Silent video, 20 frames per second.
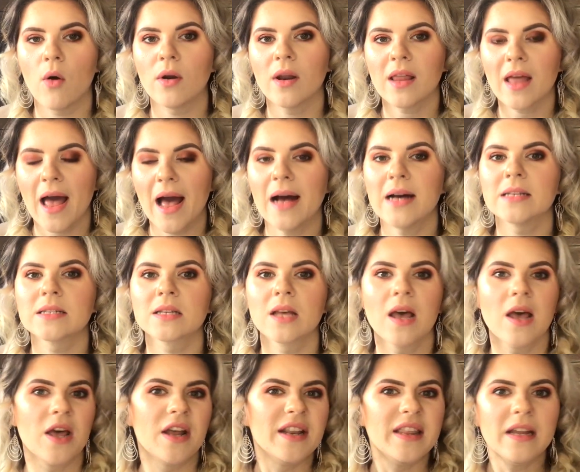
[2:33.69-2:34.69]
and it has
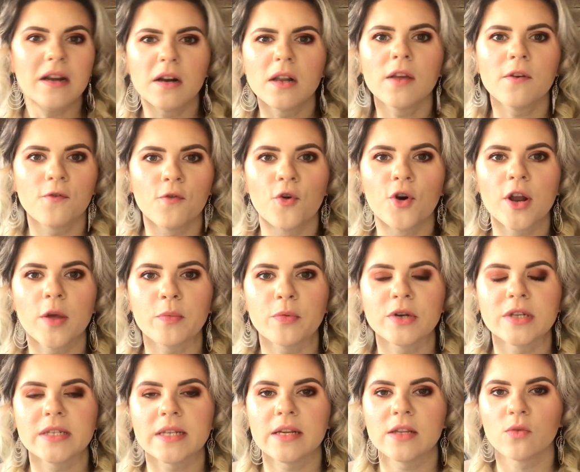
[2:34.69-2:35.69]
nearly
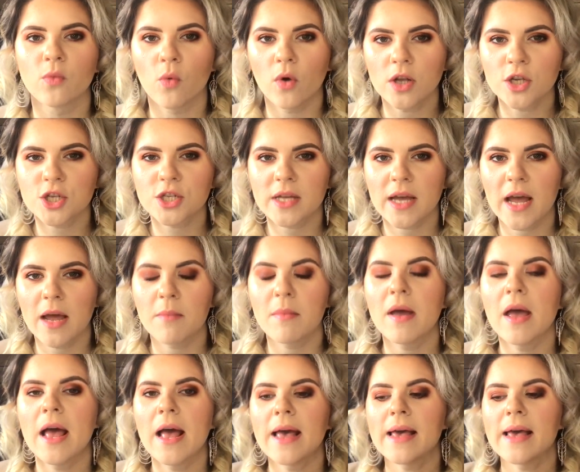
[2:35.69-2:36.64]
40% watch time,